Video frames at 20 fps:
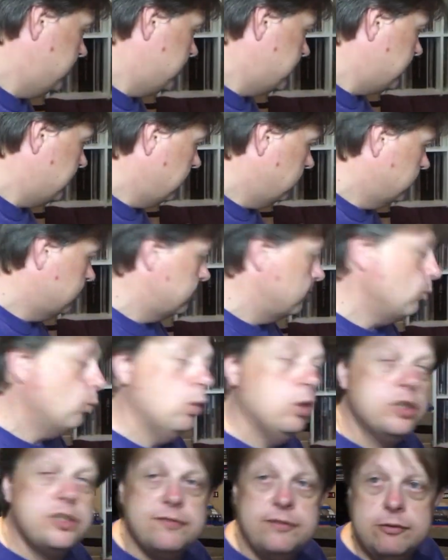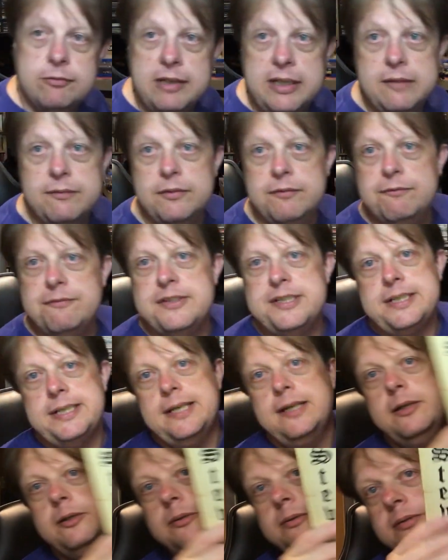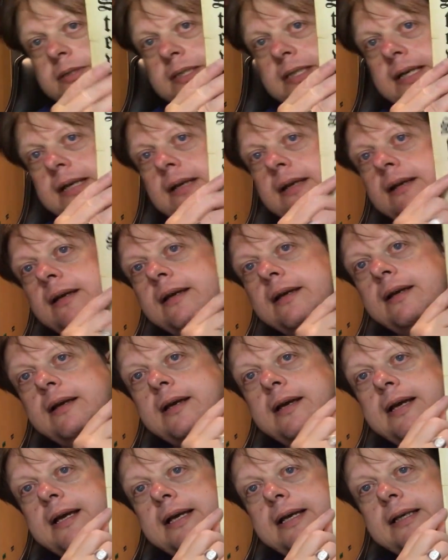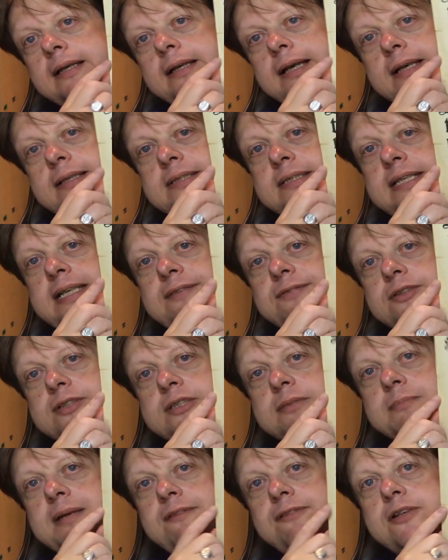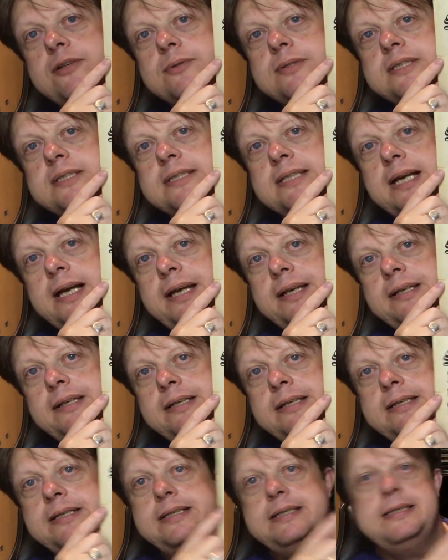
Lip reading: detail, watch the relevant videos. Cat Stevens, Matthew and Son.